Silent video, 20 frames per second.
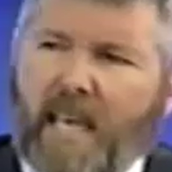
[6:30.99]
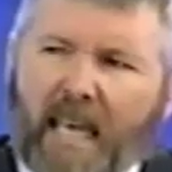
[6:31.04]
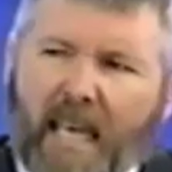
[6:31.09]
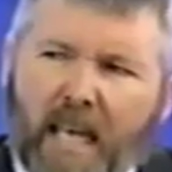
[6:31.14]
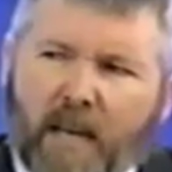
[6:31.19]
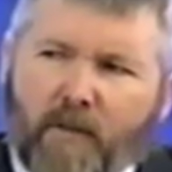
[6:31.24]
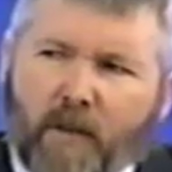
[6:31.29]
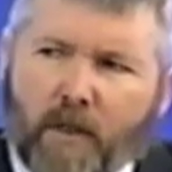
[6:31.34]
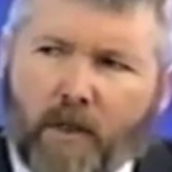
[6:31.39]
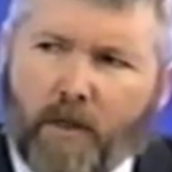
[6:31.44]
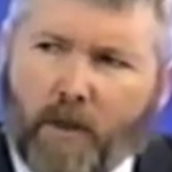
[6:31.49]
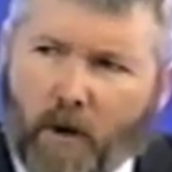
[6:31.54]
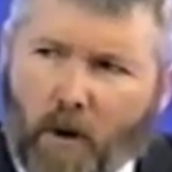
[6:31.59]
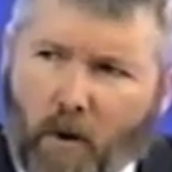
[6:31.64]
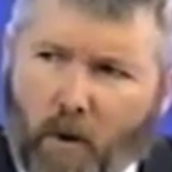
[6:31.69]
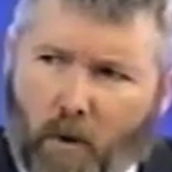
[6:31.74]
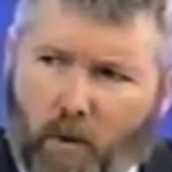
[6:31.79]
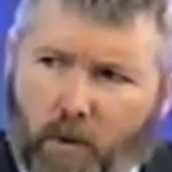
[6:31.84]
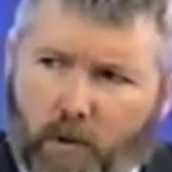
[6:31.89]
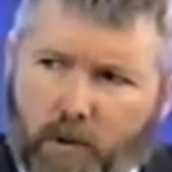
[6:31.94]
even
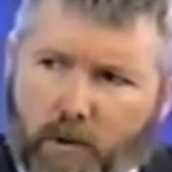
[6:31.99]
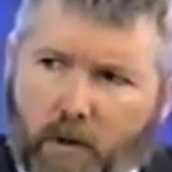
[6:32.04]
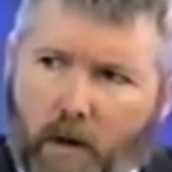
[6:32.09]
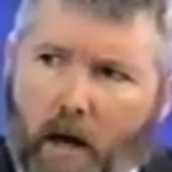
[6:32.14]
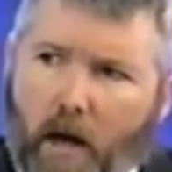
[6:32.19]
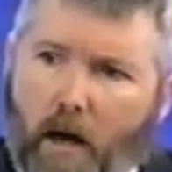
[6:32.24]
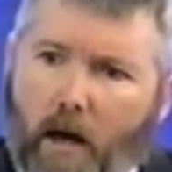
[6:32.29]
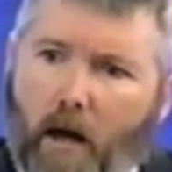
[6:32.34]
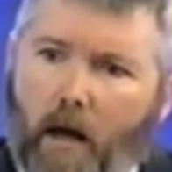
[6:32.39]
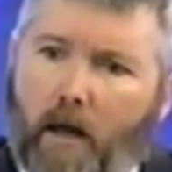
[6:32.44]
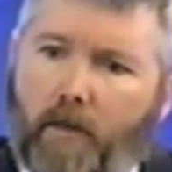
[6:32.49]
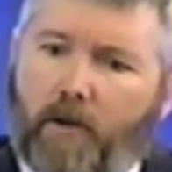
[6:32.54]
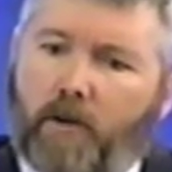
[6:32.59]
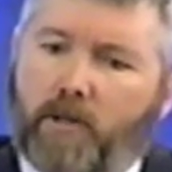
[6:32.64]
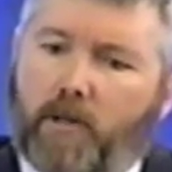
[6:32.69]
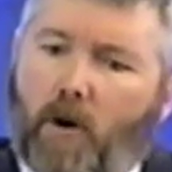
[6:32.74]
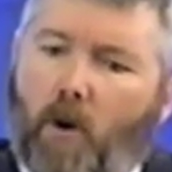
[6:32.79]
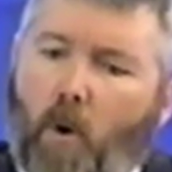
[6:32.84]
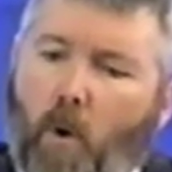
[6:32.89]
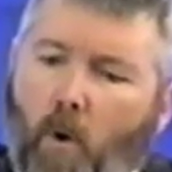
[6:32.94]
those,
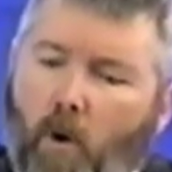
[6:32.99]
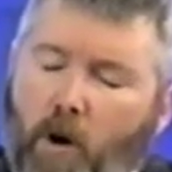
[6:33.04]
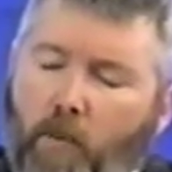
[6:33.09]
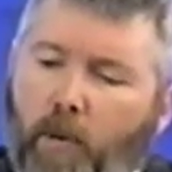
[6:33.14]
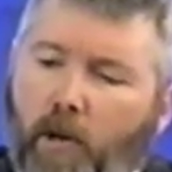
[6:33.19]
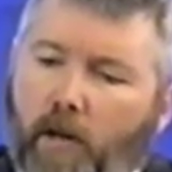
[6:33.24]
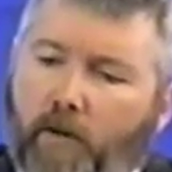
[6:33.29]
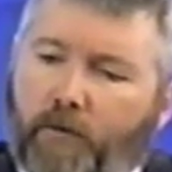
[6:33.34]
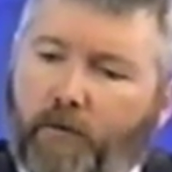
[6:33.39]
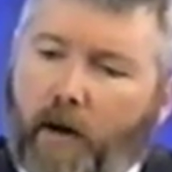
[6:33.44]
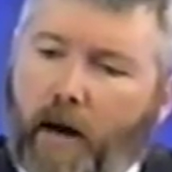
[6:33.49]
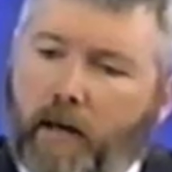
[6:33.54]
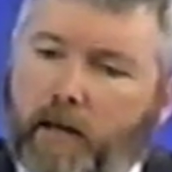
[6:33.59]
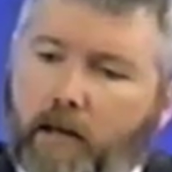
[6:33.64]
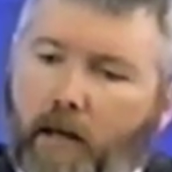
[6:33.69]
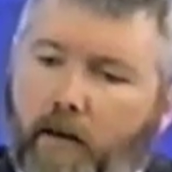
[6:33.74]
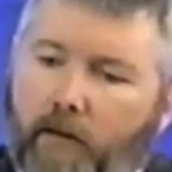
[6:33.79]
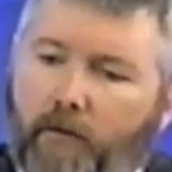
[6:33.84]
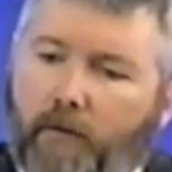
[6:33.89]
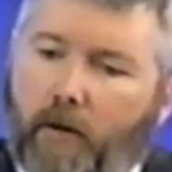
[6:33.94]
there's a horrible effect
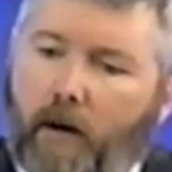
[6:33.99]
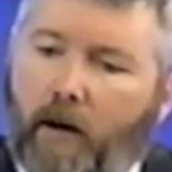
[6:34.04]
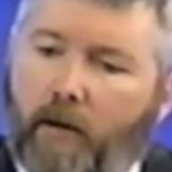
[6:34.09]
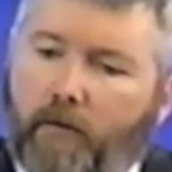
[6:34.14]
of